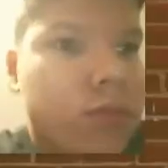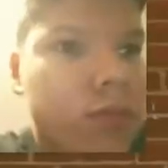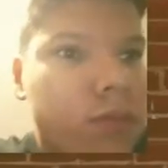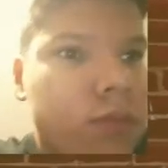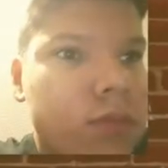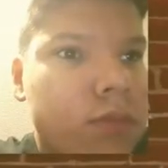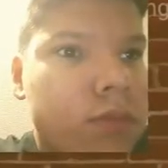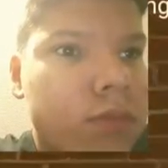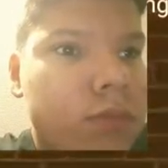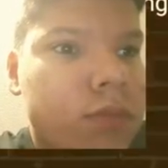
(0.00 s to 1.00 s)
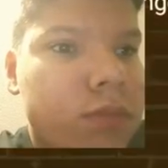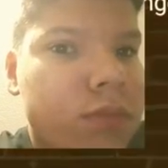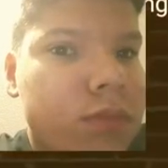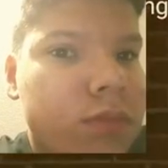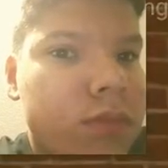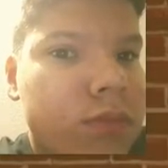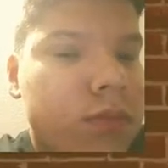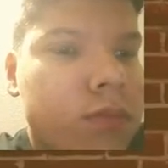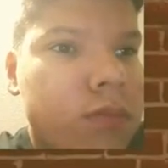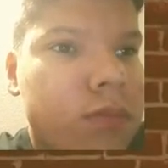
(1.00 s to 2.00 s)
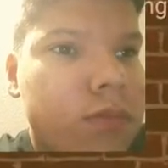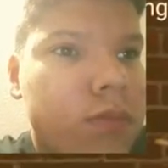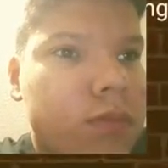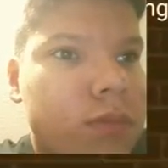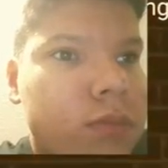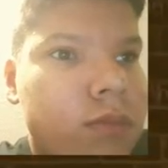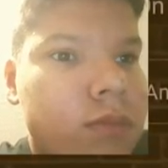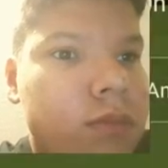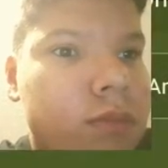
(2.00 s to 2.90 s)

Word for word: final year student of a renowned college in the state.